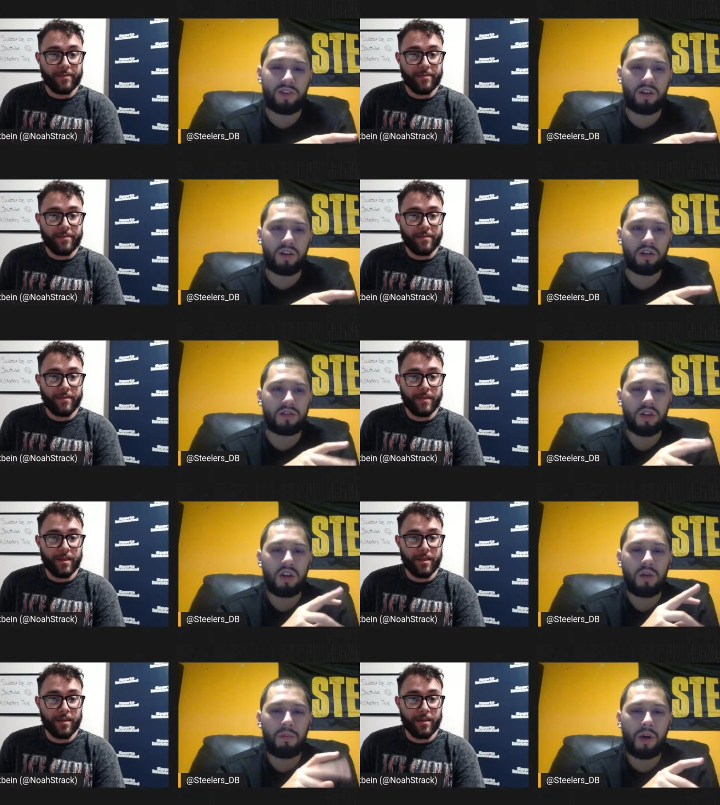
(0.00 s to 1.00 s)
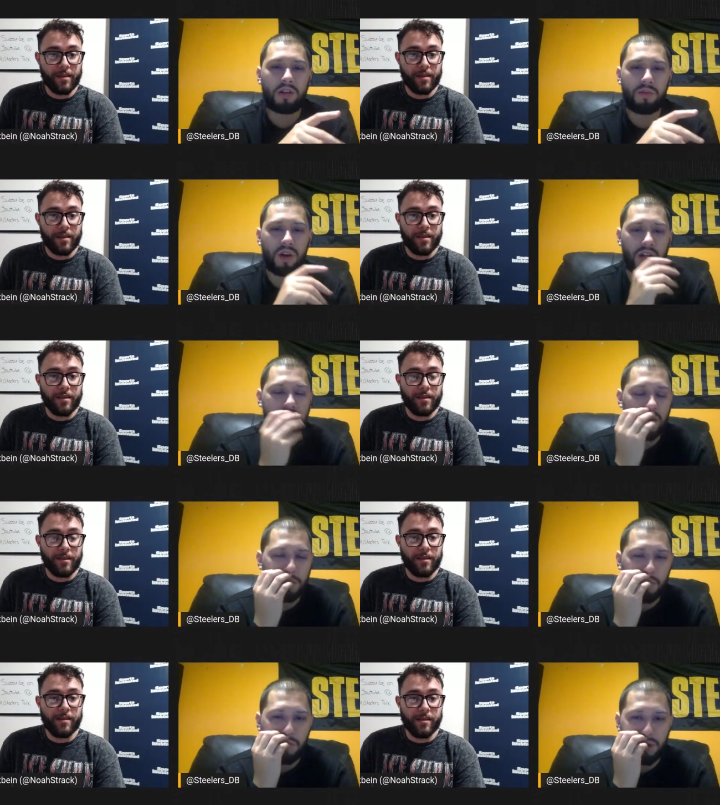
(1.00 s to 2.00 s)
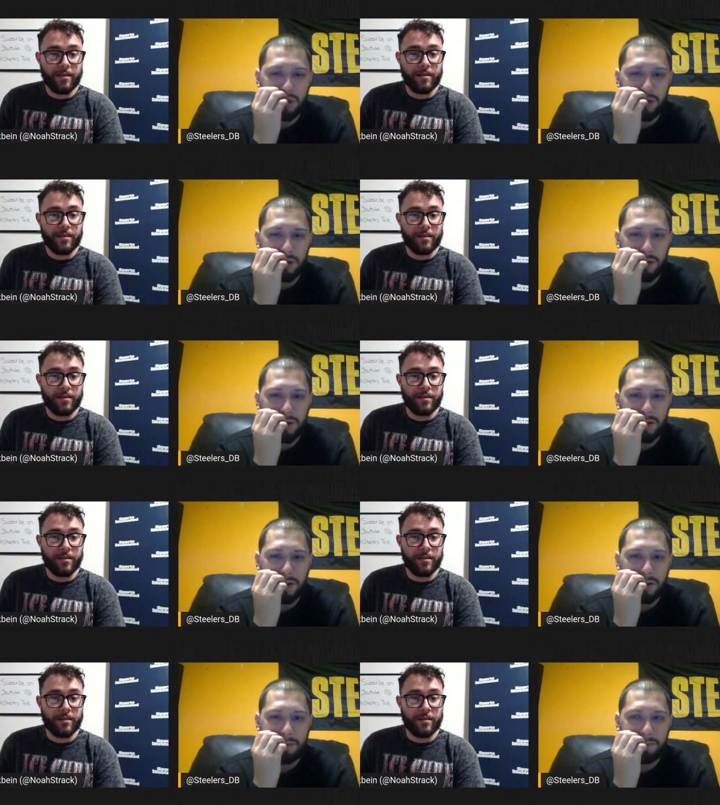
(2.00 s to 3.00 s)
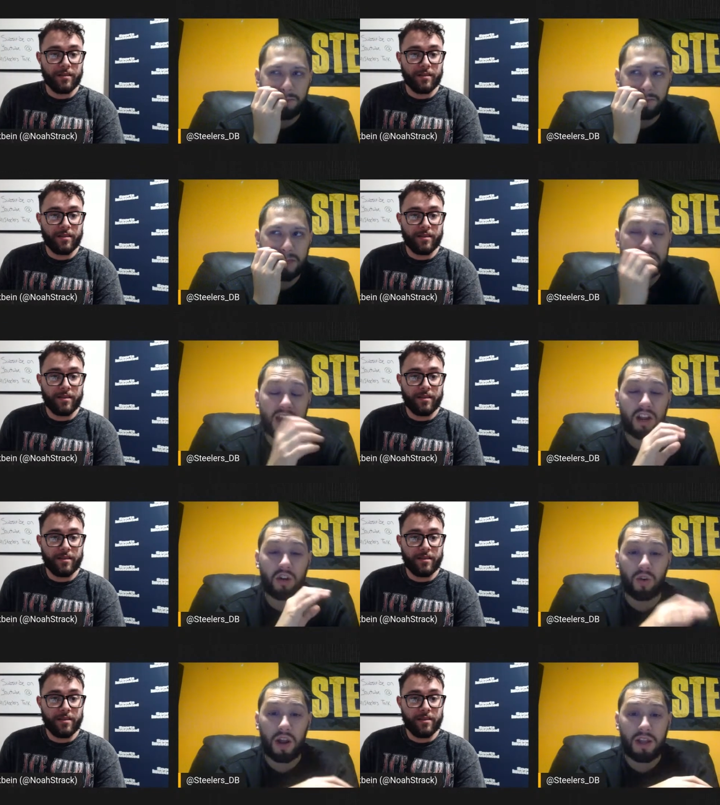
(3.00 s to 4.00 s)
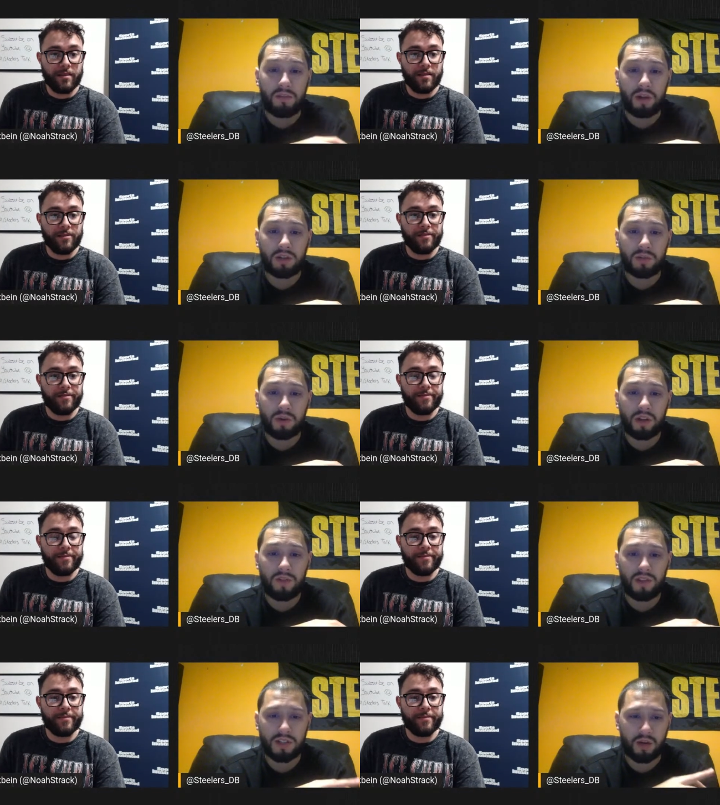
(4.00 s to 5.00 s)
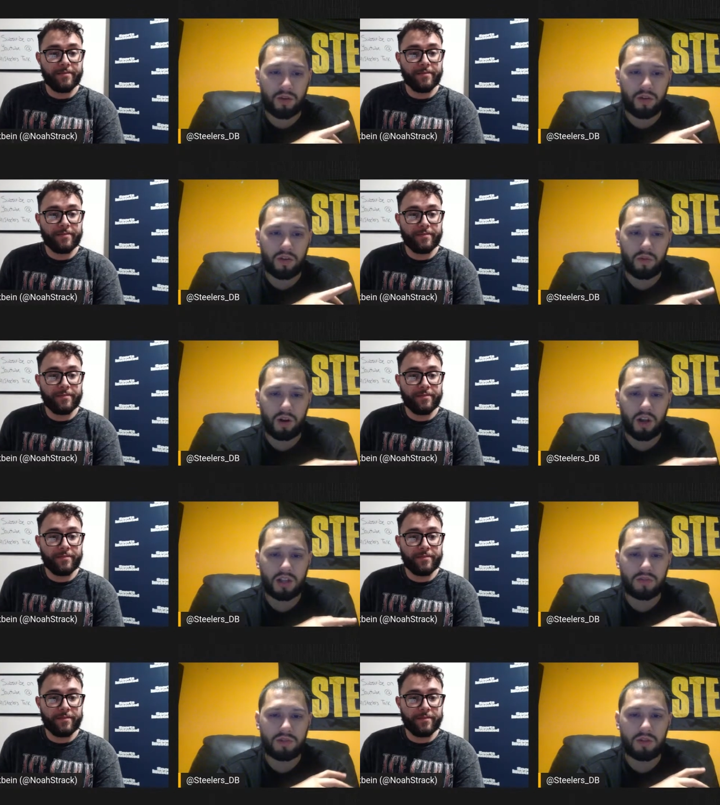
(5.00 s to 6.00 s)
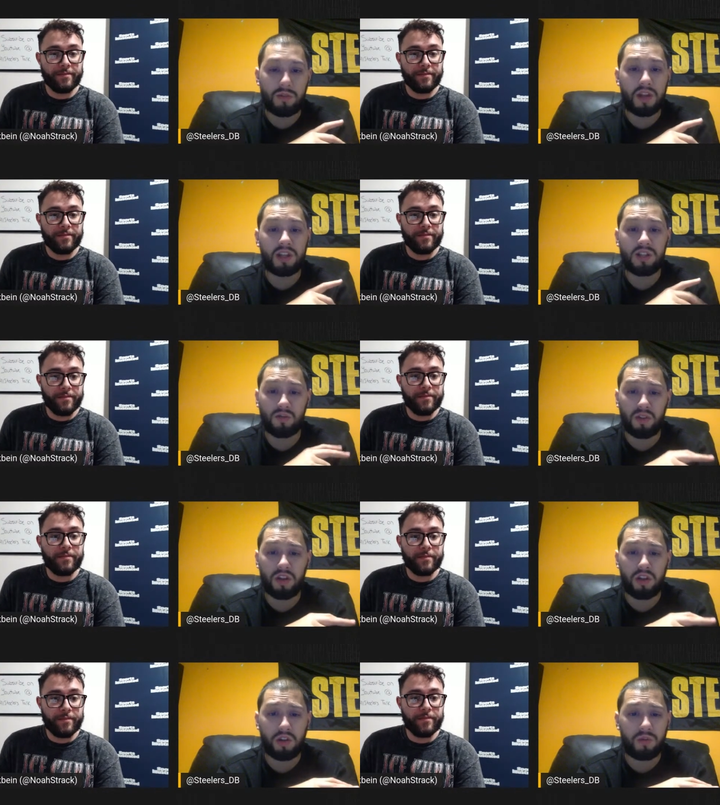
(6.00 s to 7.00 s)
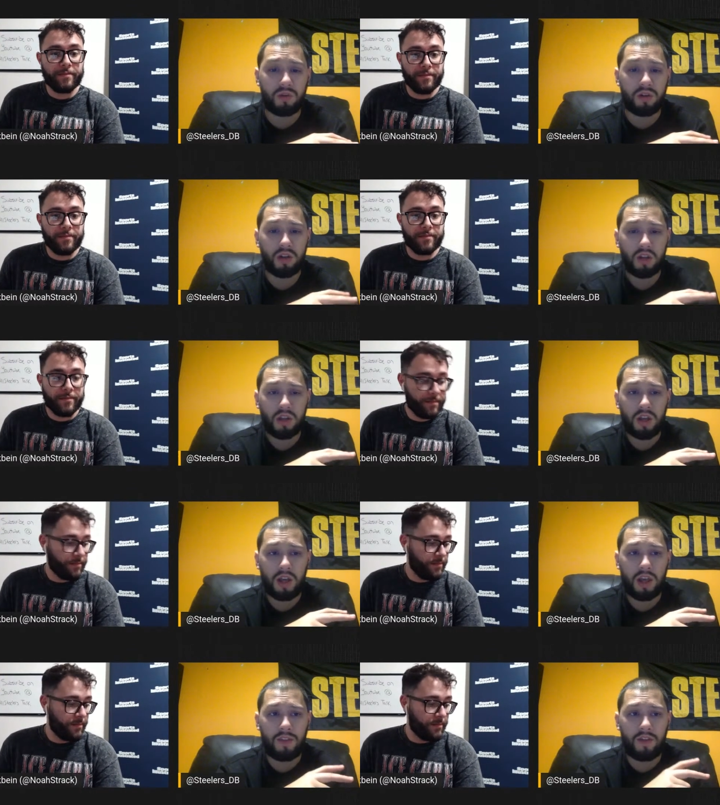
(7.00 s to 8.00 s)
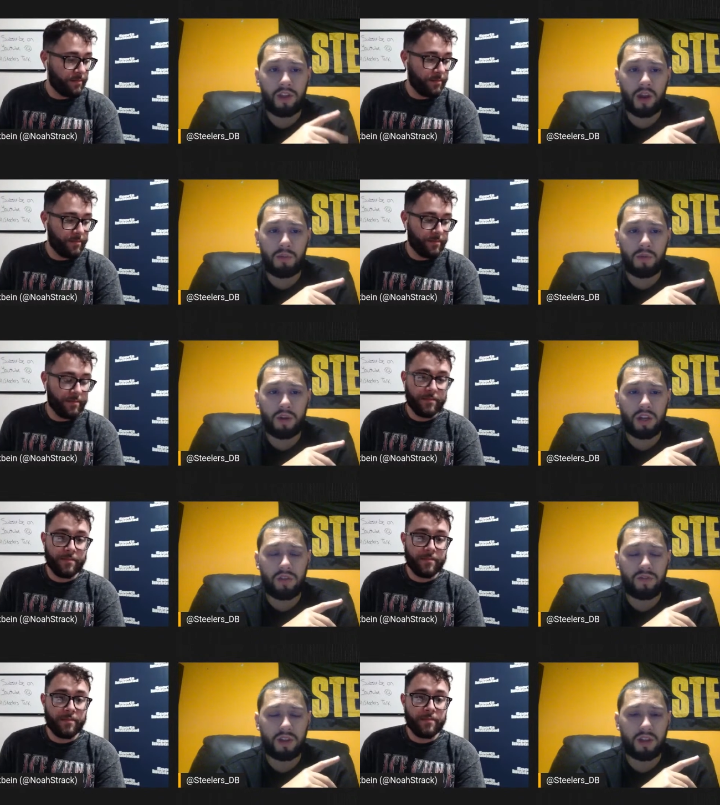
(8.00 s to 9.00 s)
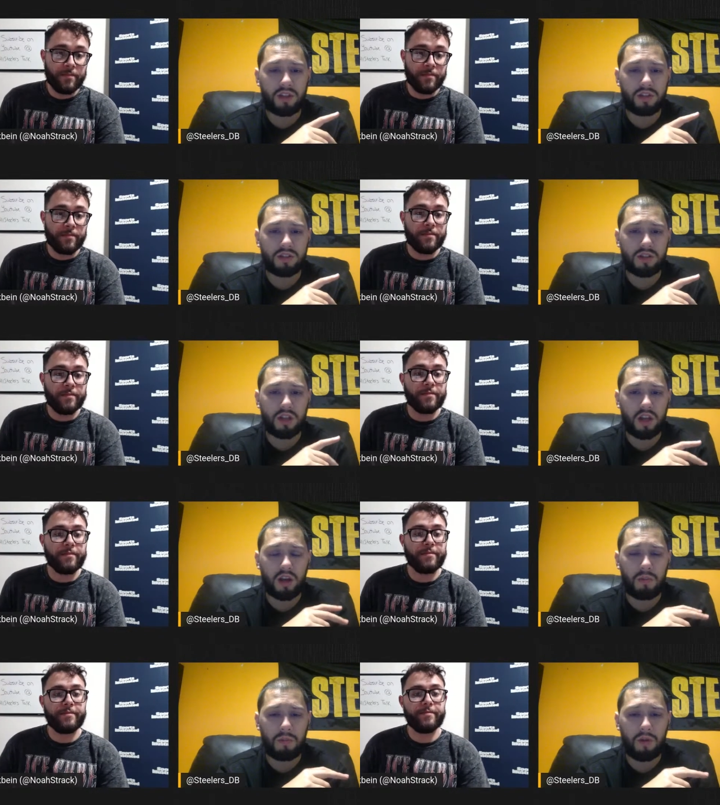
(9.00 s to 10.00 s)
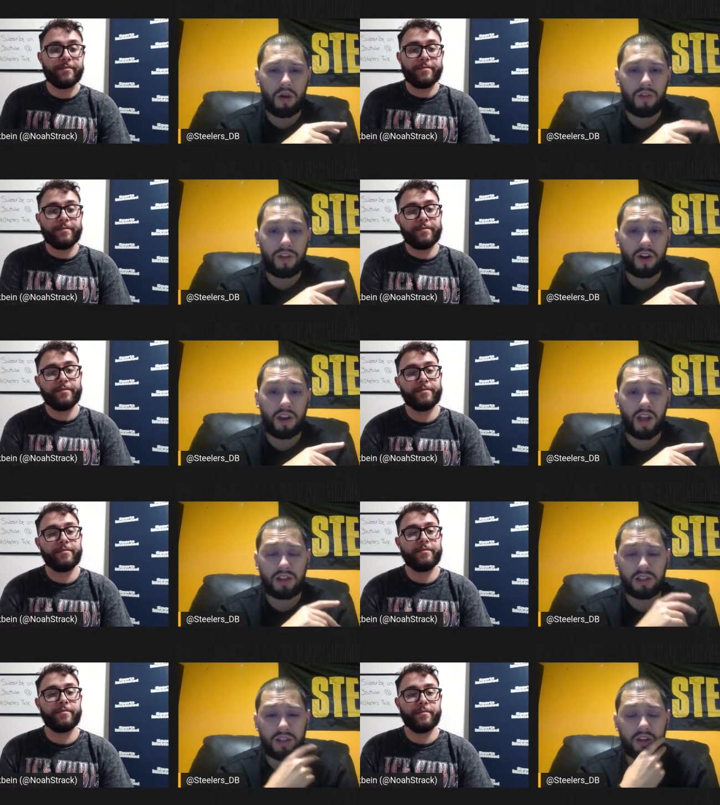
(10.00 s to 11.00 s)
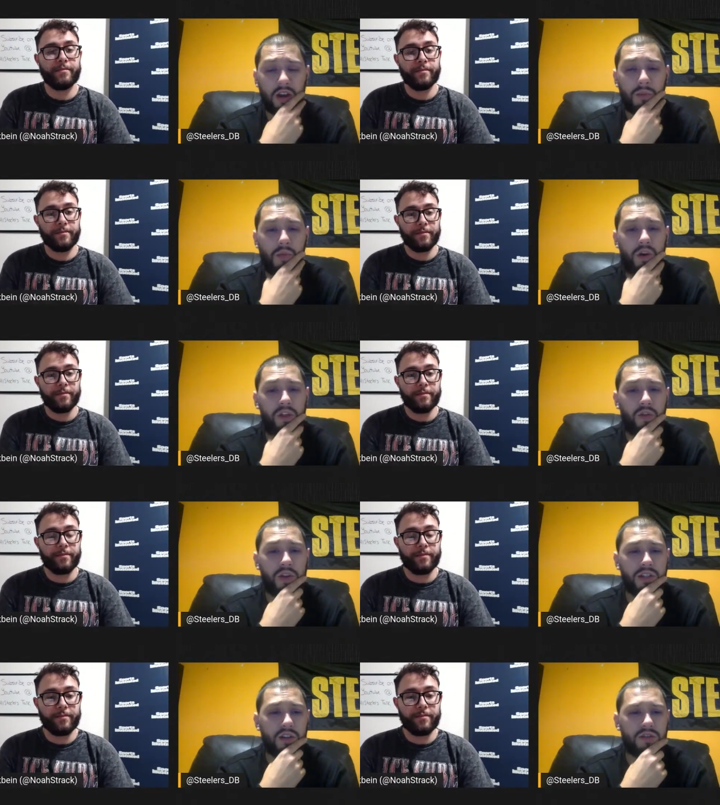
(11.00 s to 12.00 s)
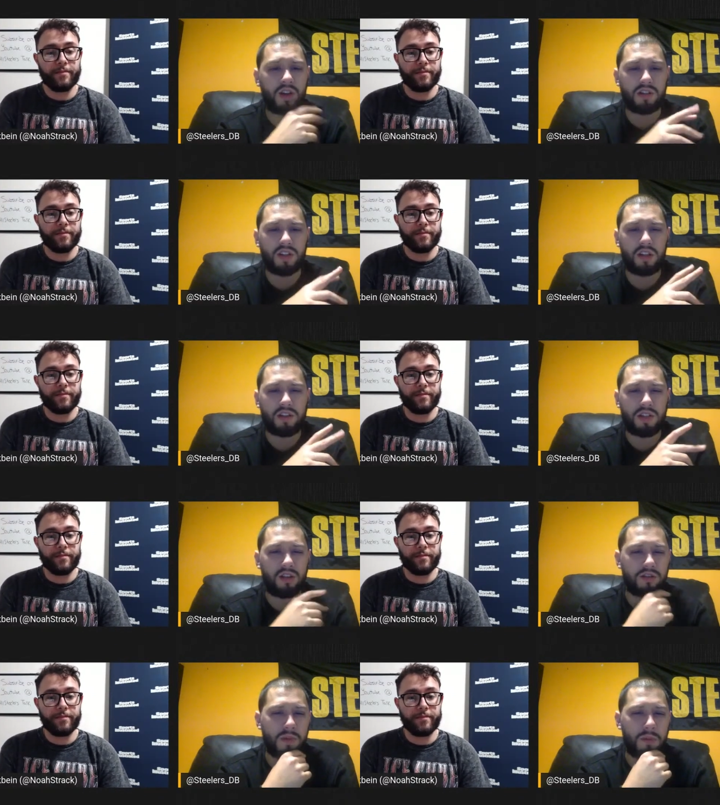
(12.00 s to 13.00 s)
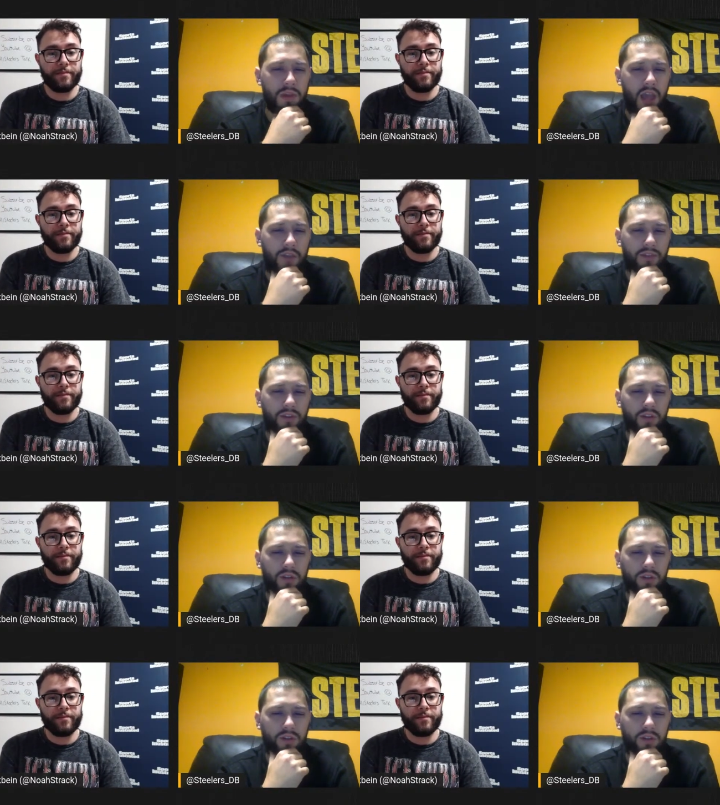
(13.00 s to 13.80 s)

Speaker 1: field goals. Baltimore has the number one uh, it's not a great Baltimore defense like we are, we're accustomed to, but it is a really good one. And they're the number one defense um, on third downs and they're number one in the red zone. So I'll say the Steelers maybe have to